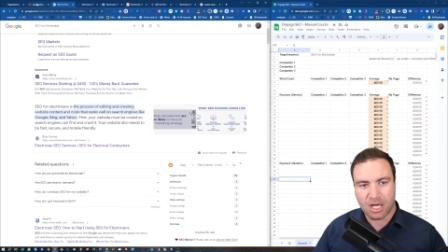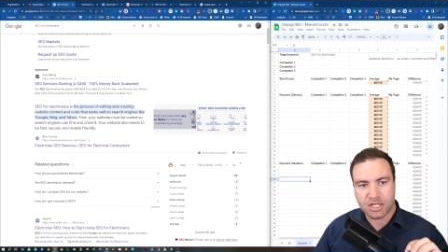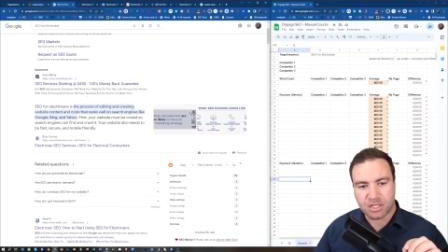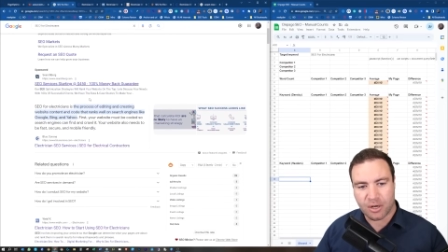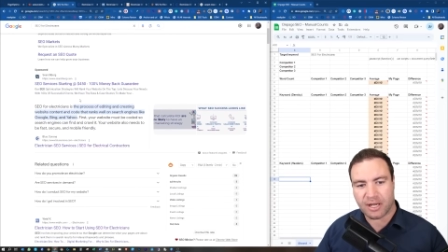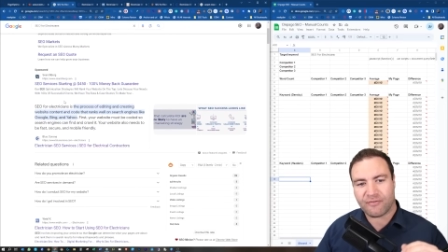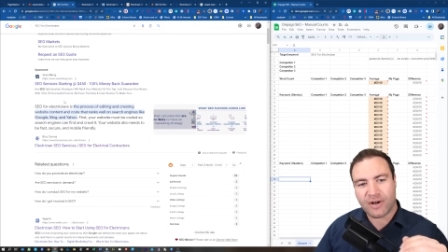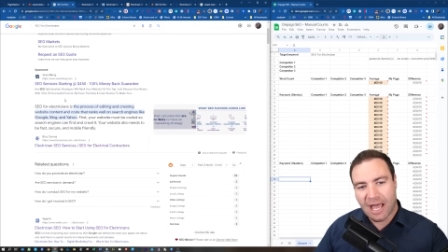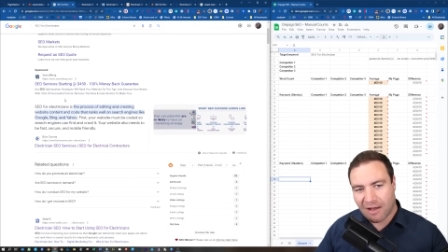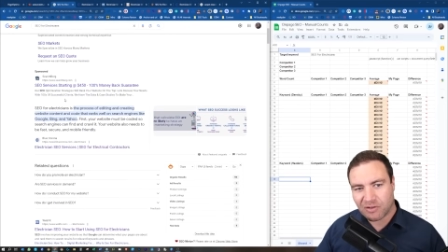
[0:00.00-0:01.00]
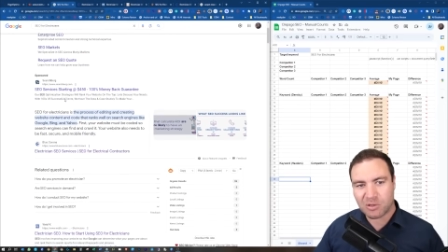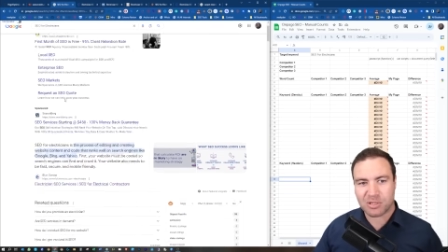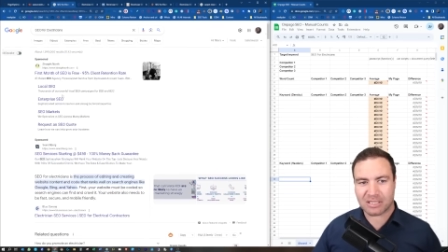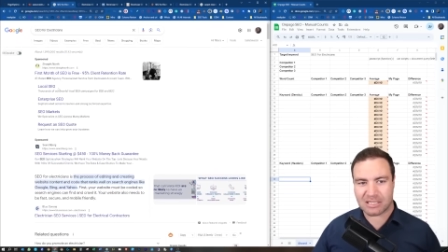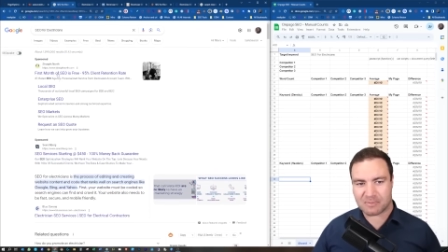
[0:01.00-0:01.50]
So if we have a look
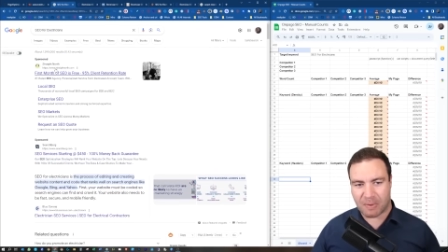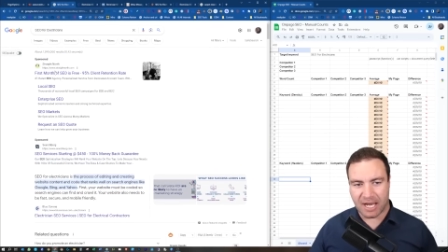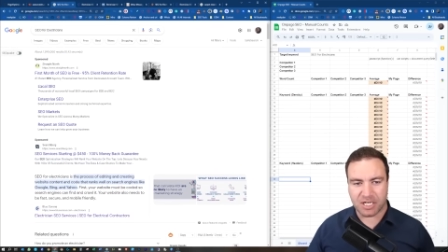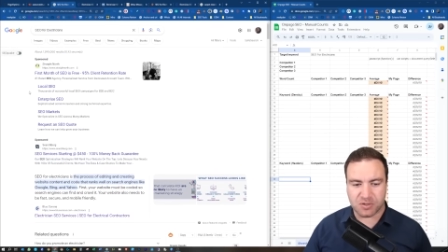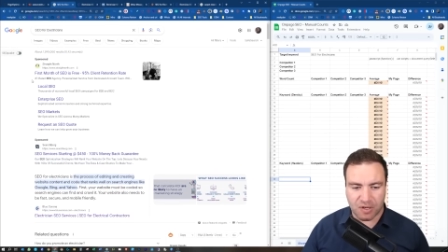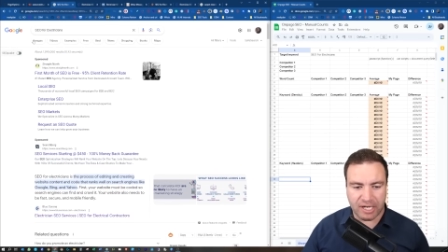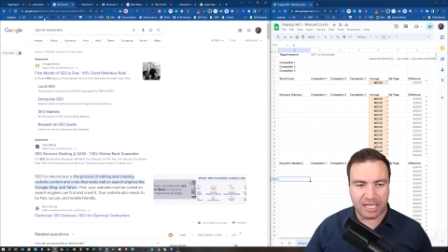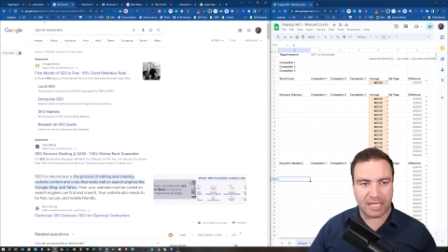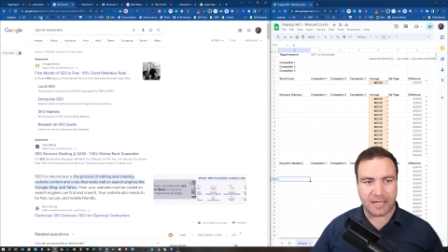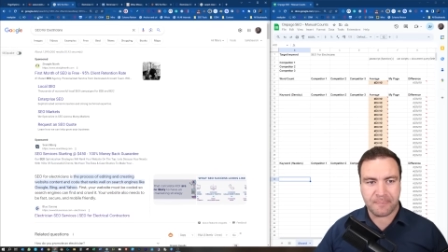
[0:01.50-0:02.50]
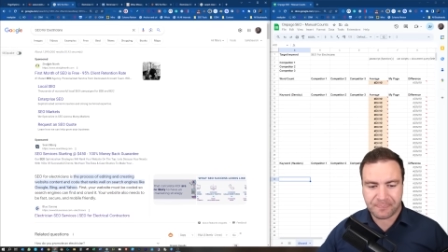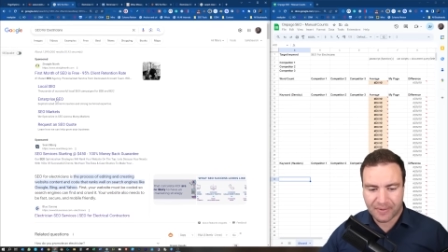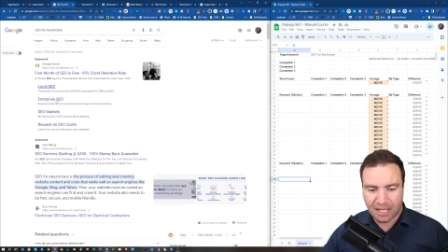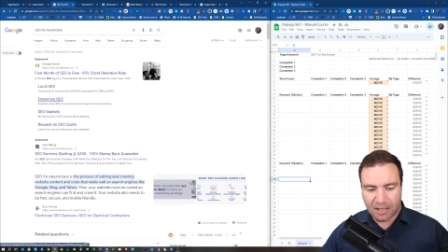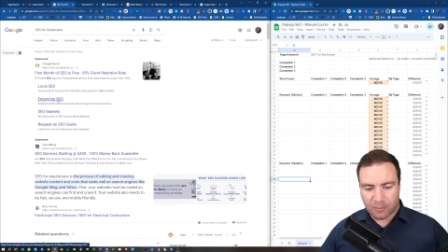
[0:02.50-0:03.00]
at this page right here,
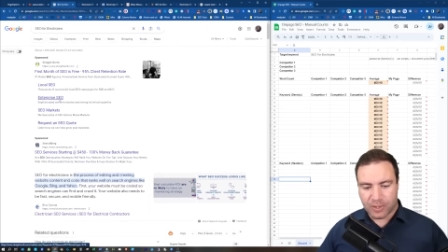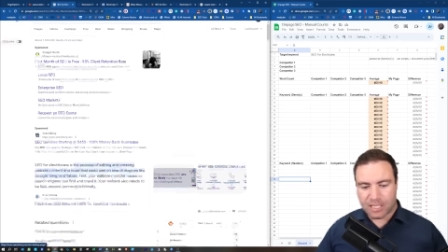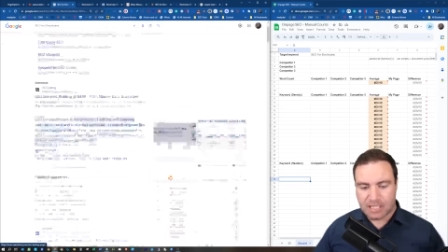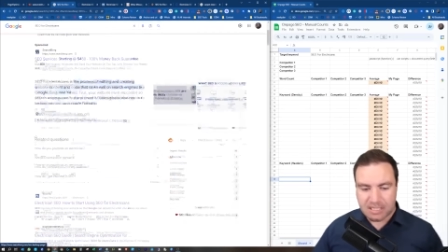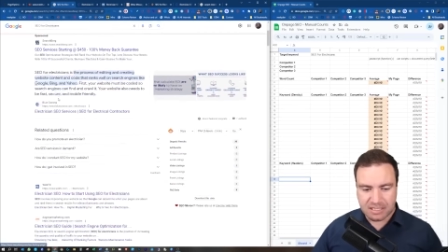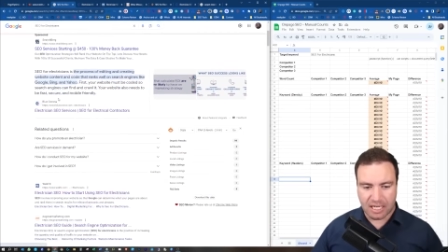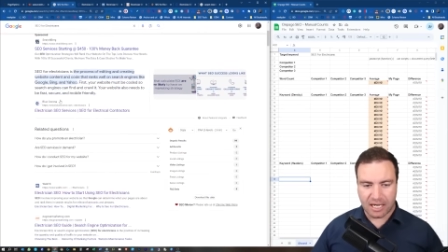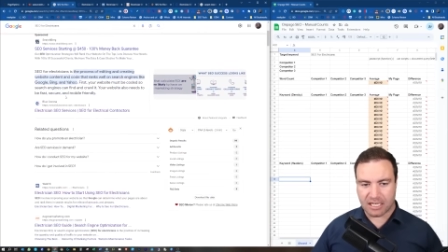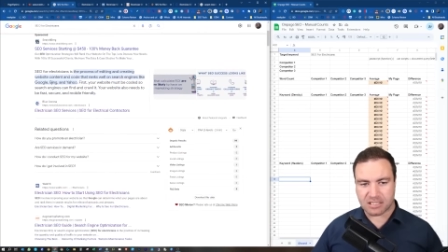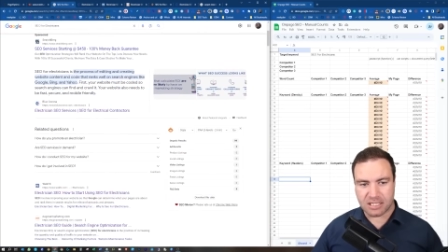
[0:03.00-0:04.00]
we can see as an